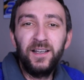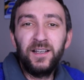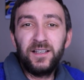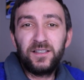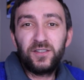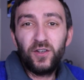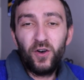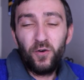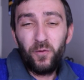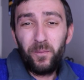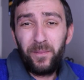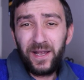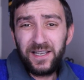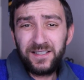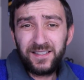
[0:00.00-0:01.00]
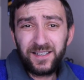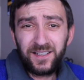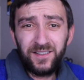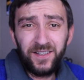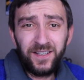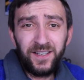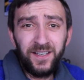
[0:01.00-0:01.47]
So
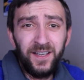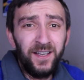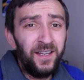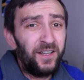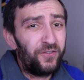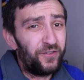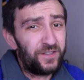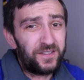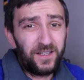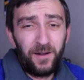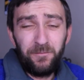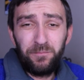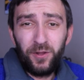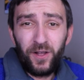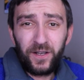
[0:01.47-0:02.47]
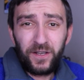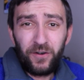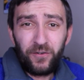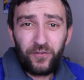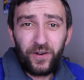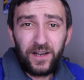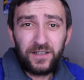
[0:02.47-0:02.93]
basically, just unplug
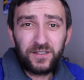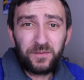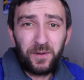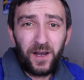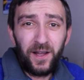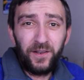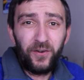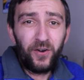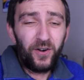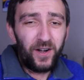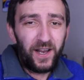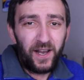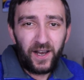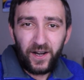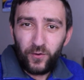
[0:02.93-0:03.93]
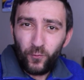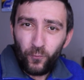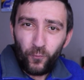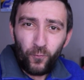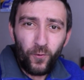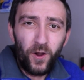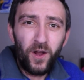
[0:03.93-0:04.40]
your transponder
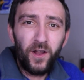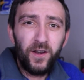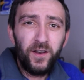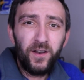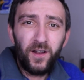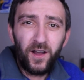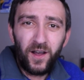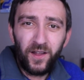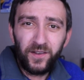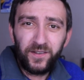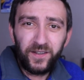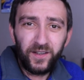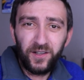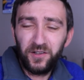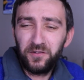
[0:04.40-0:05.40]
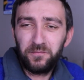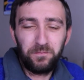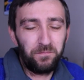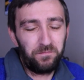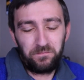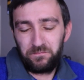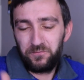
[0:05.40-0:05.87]
and run until
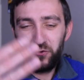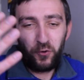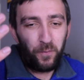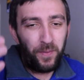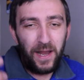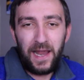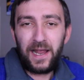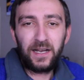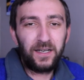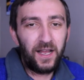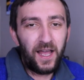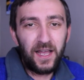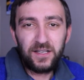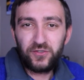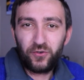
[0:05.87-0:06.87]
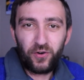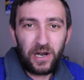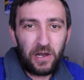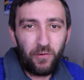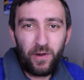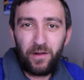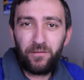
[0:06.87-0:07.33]
your pack dies, or
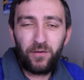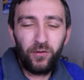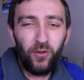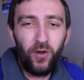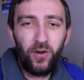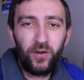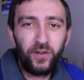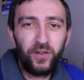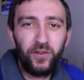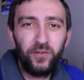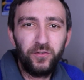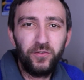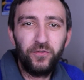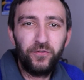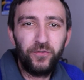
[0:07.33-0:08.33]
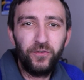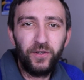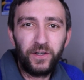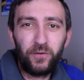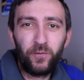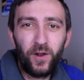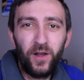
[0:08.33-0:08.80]
however long you
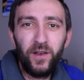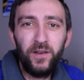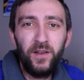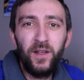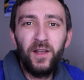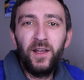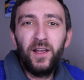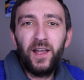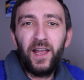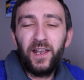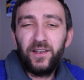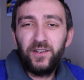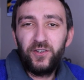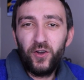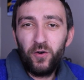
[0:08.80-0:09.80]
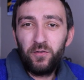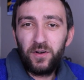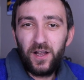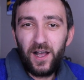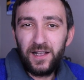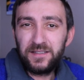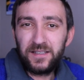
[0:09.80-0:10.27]
usually run. And don't
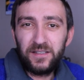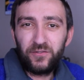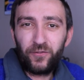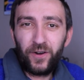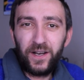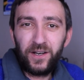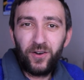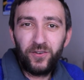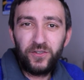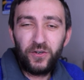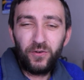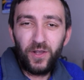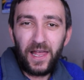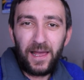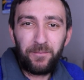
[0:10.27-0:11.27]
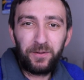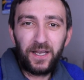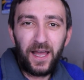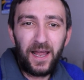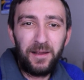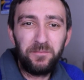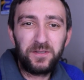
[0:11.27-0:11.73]
concentrate on your lap
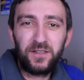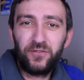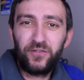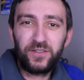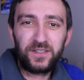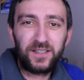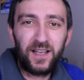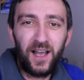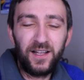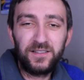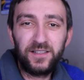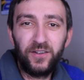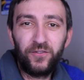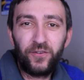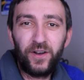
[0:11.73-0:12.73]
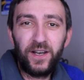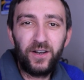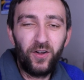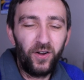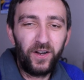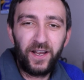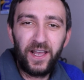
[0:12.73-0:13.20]
times, just concentrate
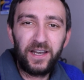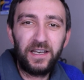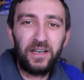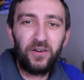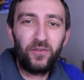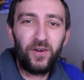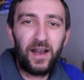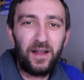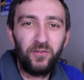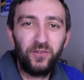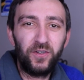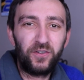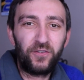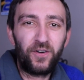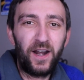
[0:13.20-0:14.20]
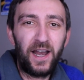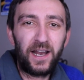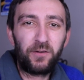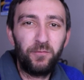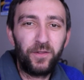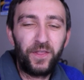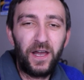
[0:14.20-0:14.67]
on getting around the
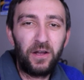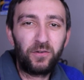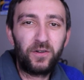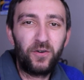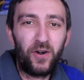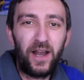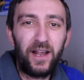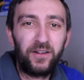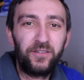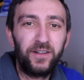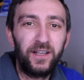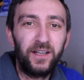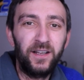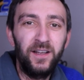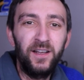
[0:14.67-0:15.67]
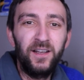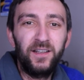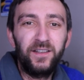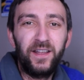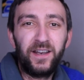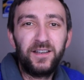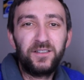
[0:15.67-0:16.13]
track without crashing.
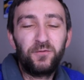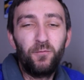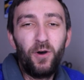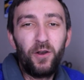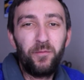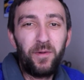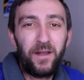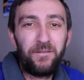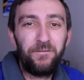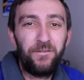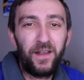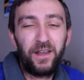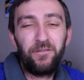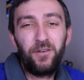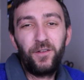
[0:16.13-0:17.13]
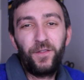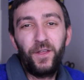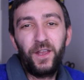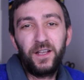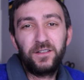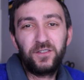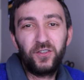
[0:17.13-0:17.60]
That is one of my favorite
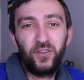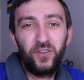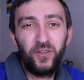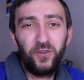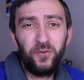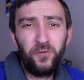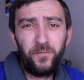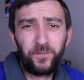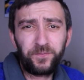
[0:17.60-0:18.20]
things to do